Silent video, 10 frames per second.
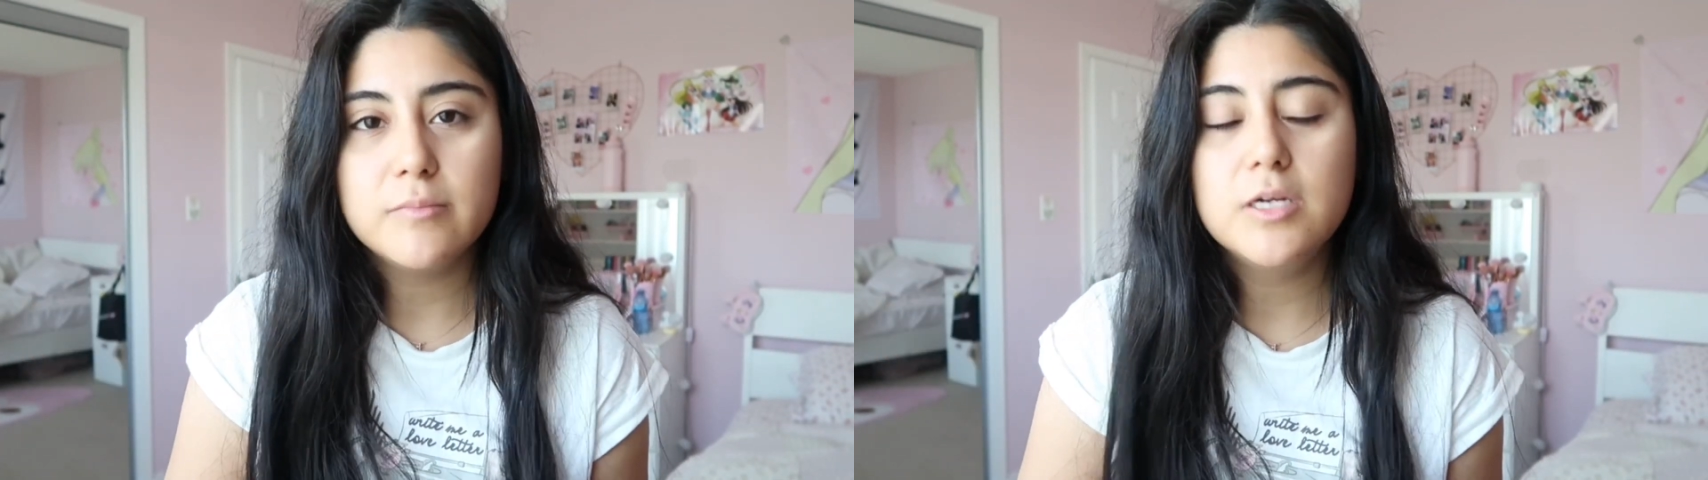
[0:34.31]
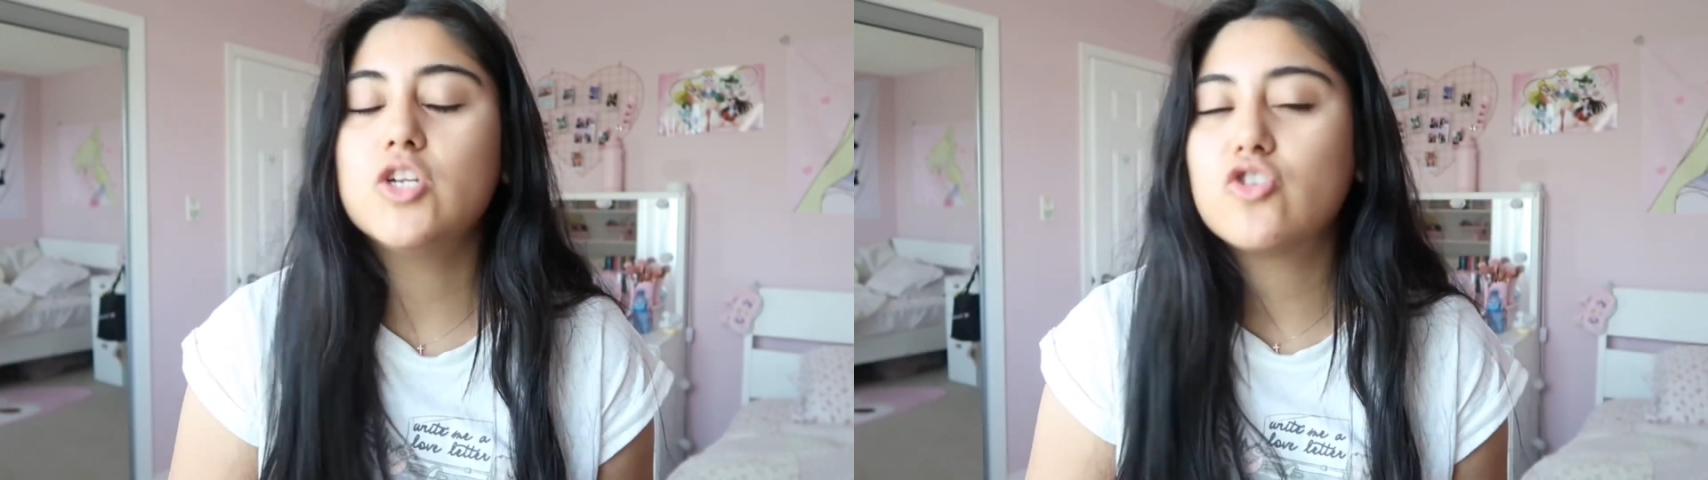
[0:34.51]

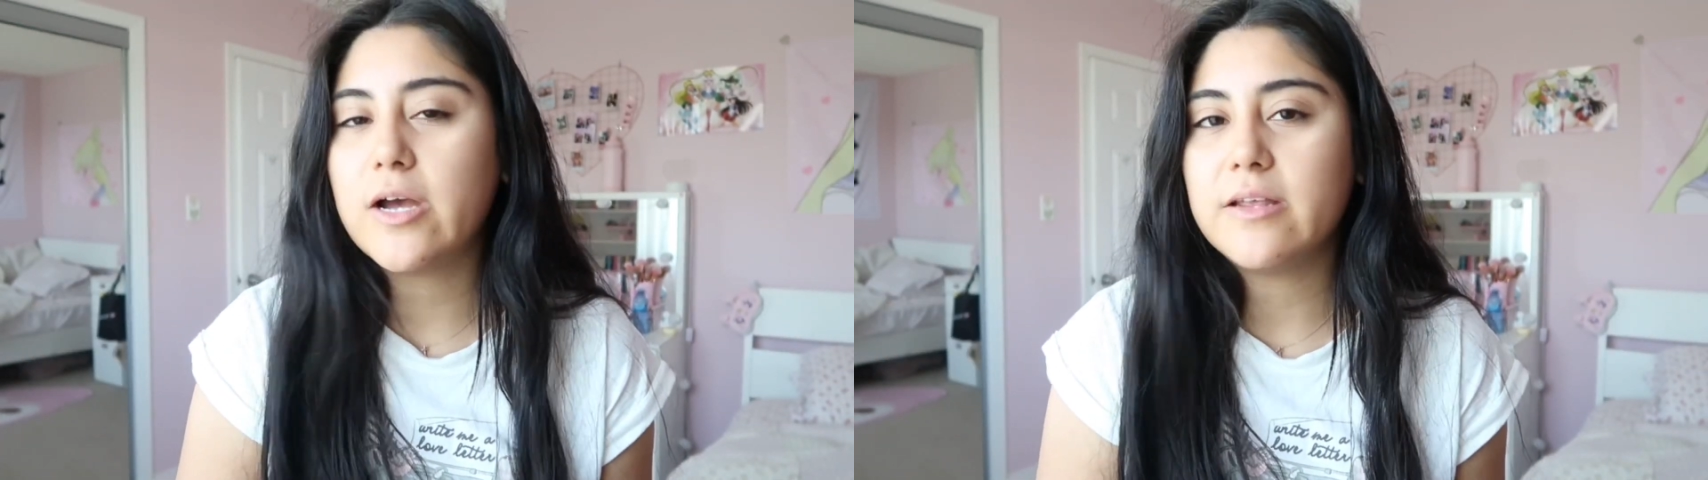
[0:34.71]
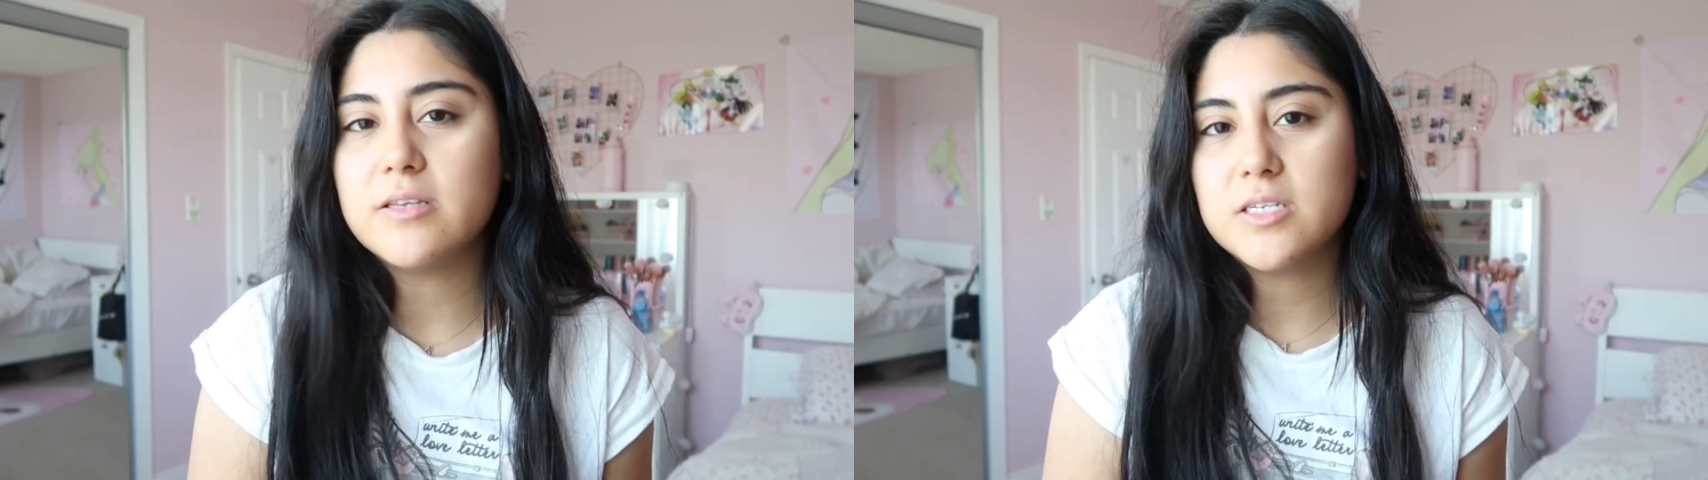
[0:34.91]
I'm gonna
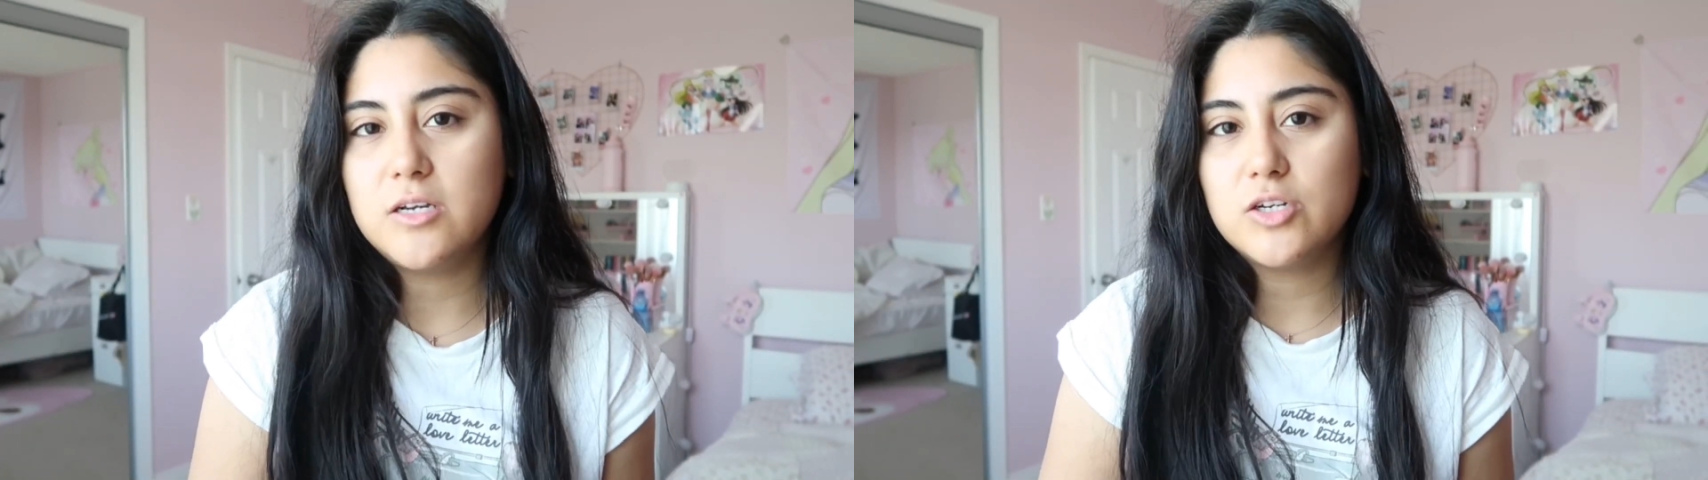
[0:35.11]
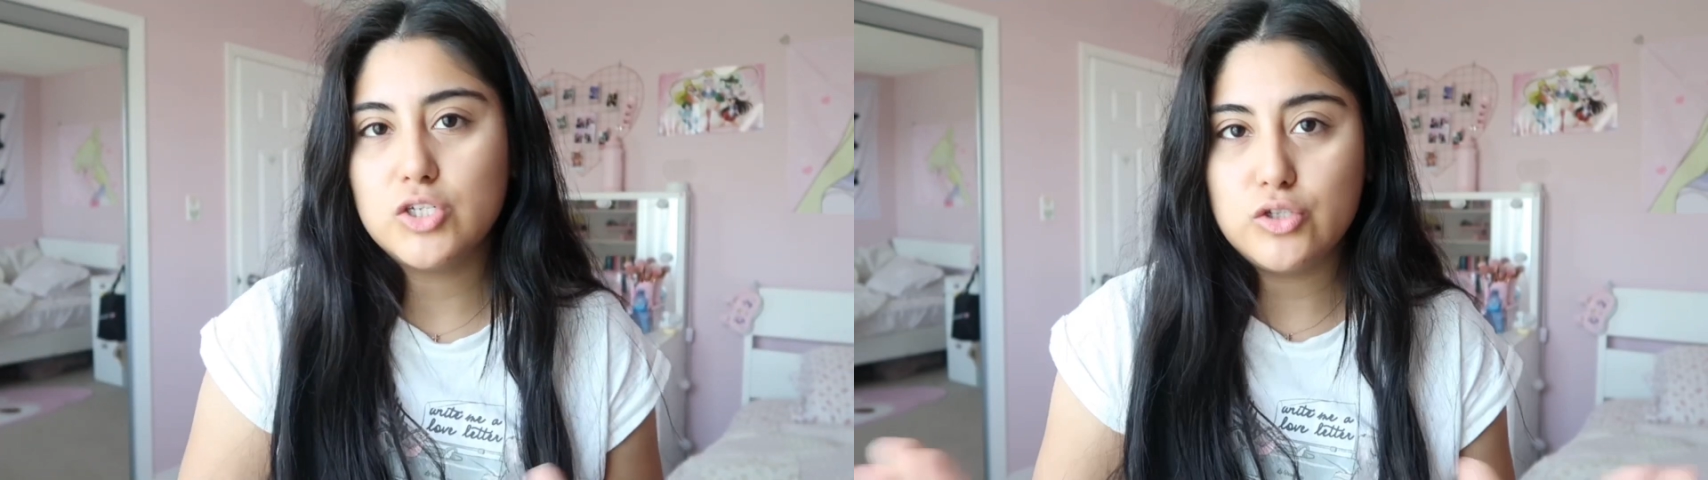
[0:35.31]
try this
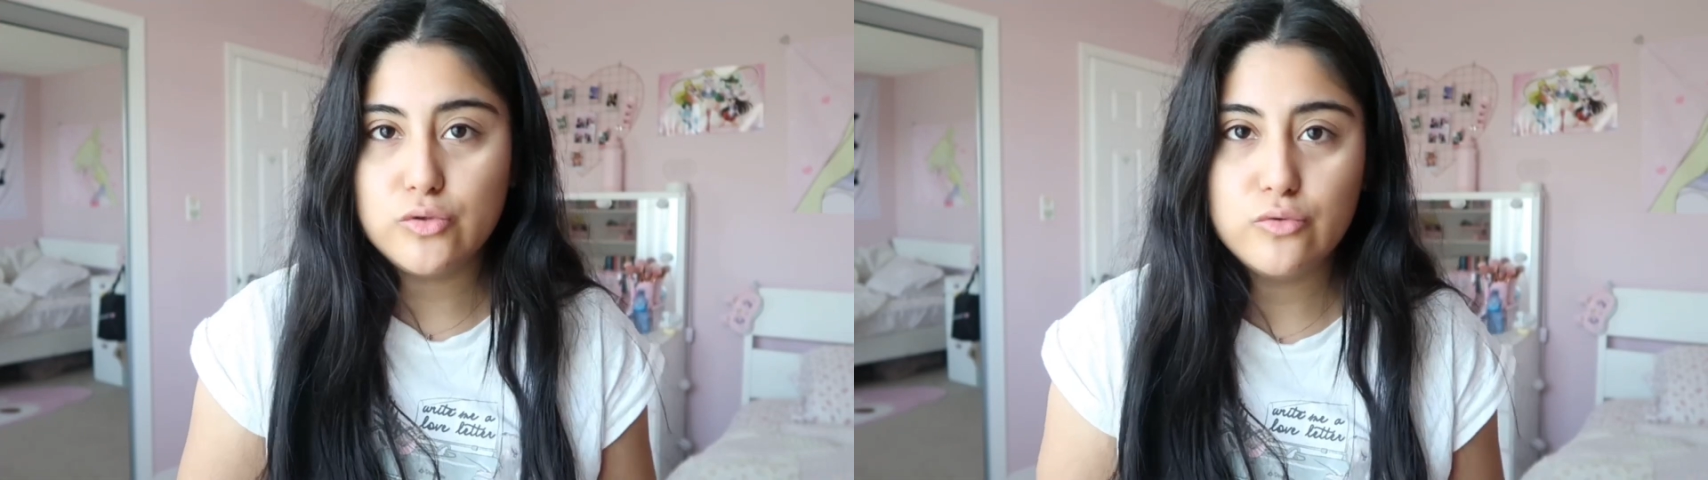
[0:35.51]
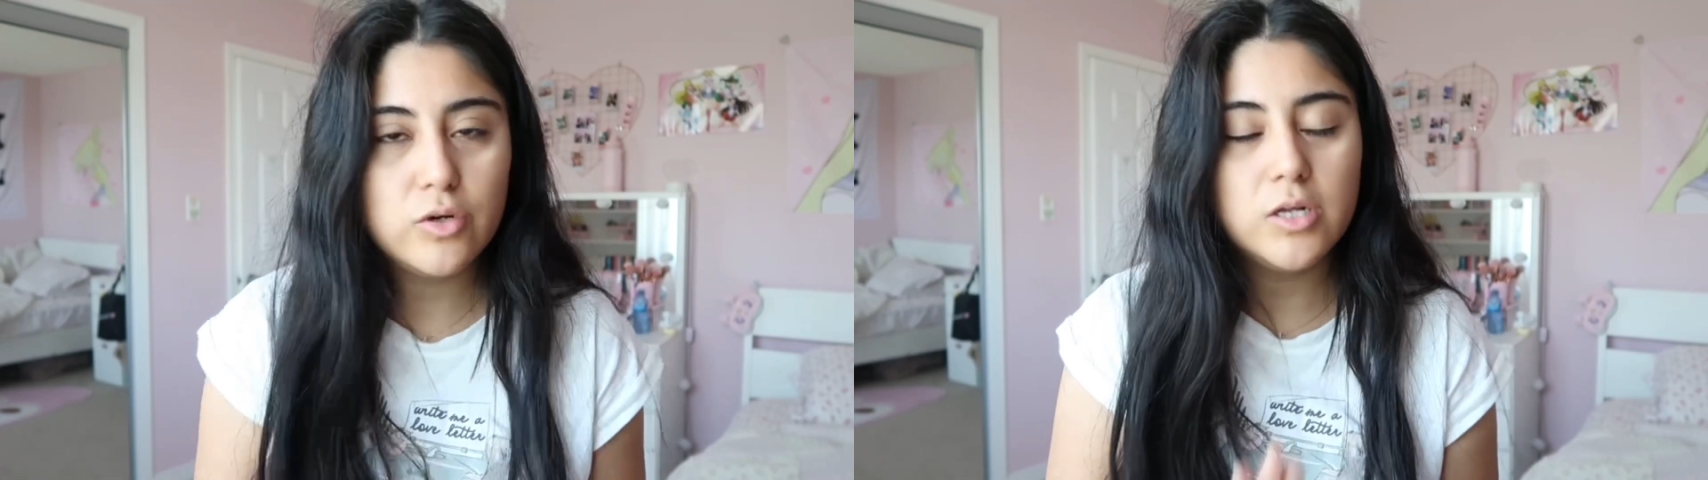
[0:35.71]
year to
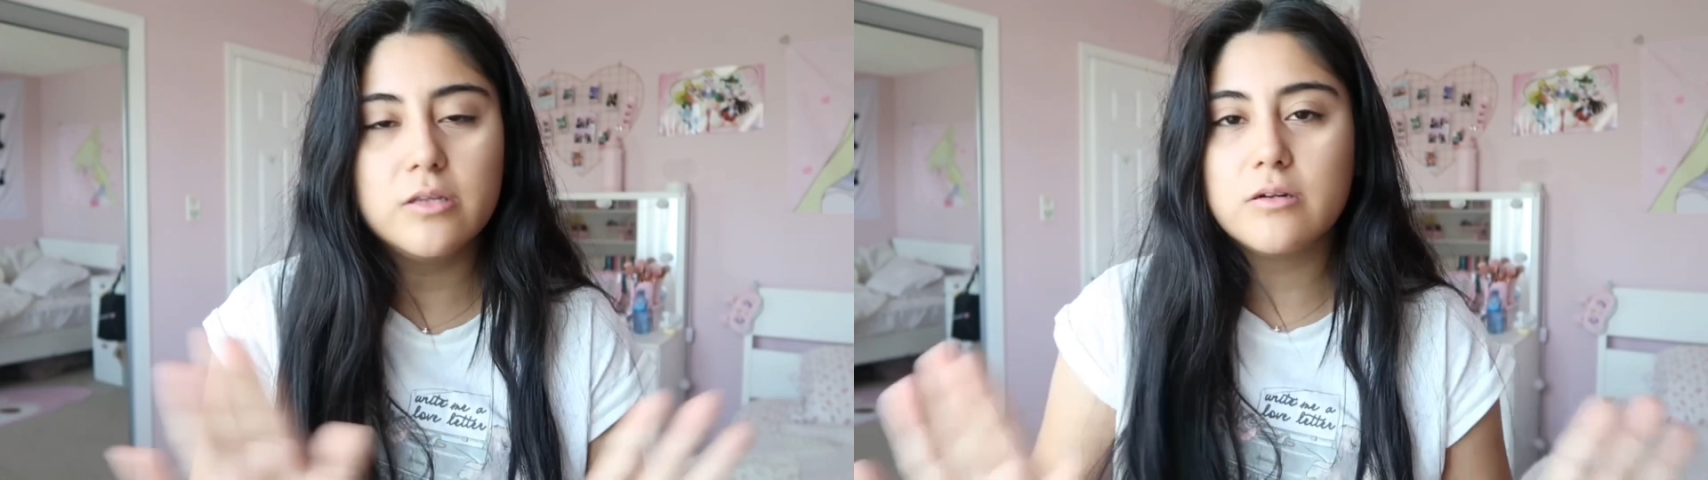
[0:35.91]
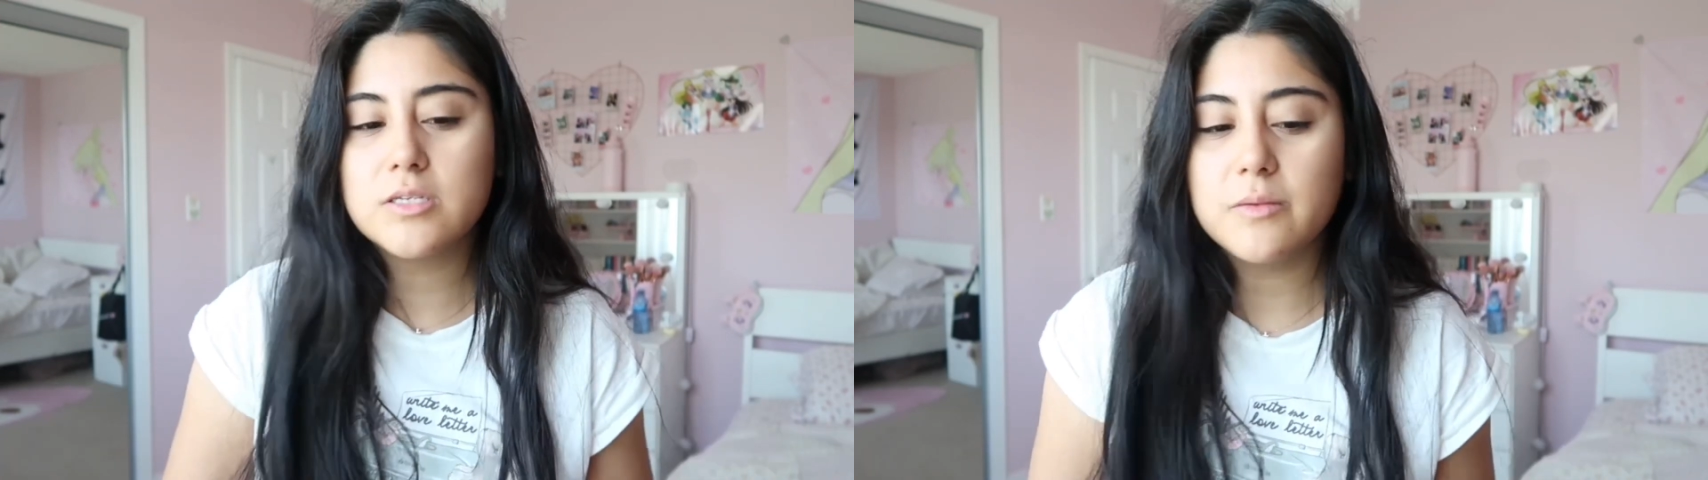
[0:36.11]
do a
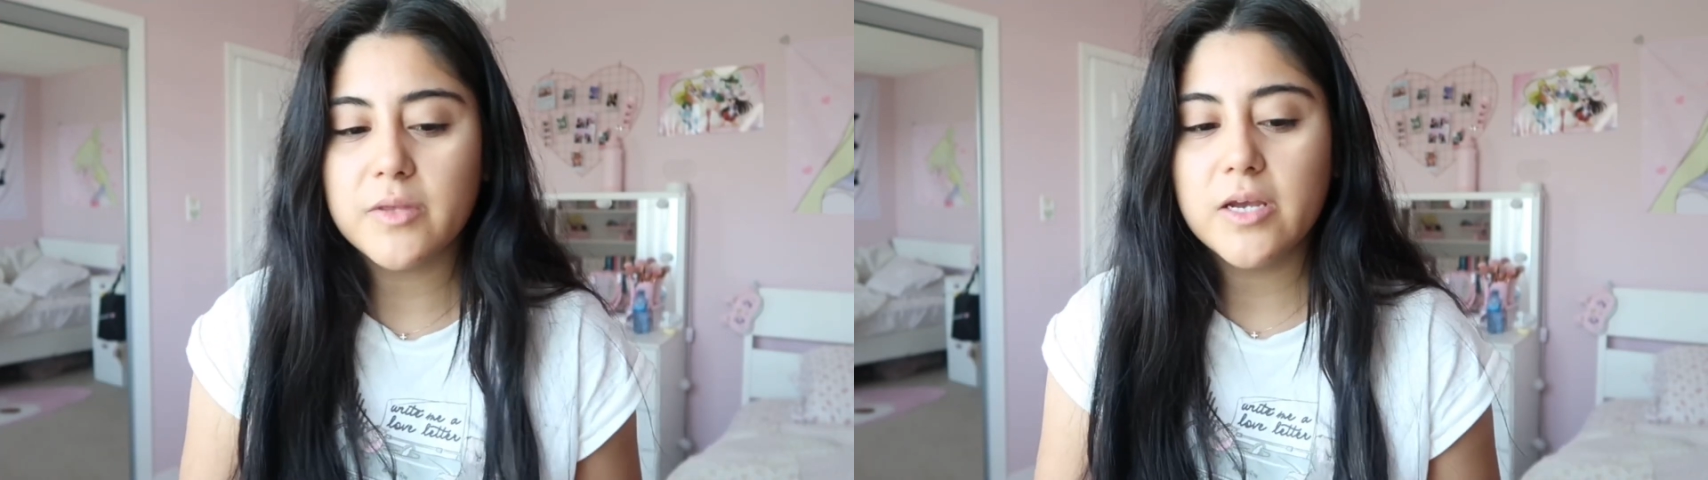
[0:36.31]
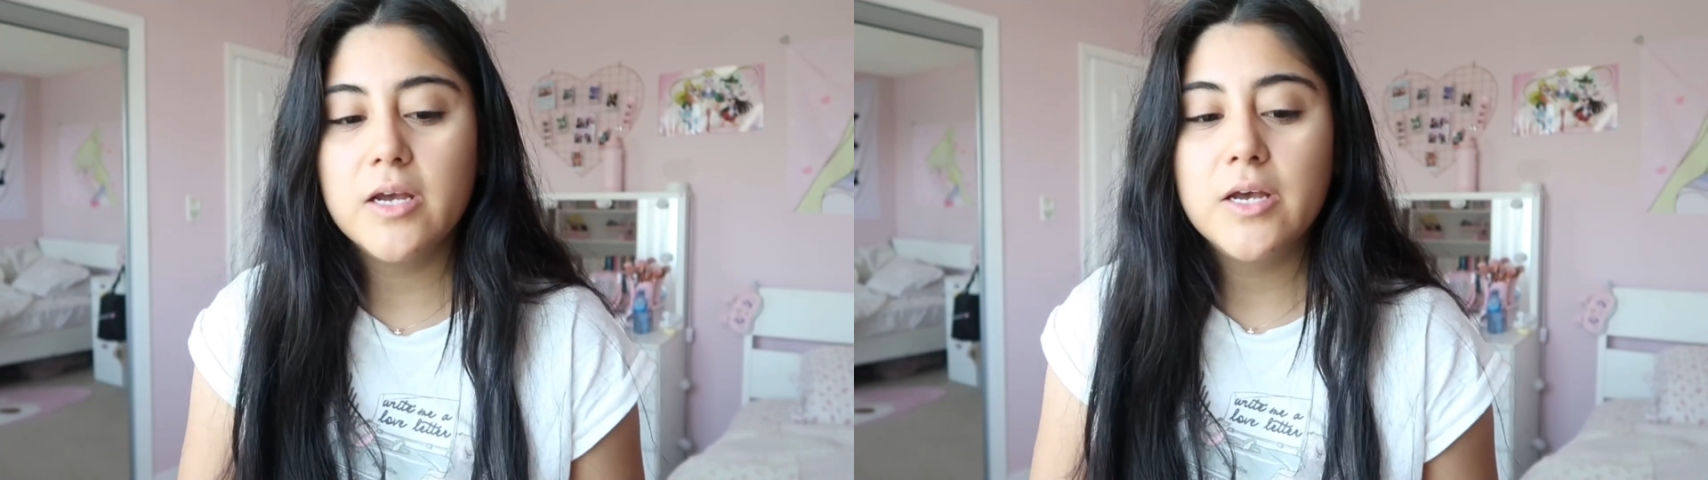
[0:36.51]
little something.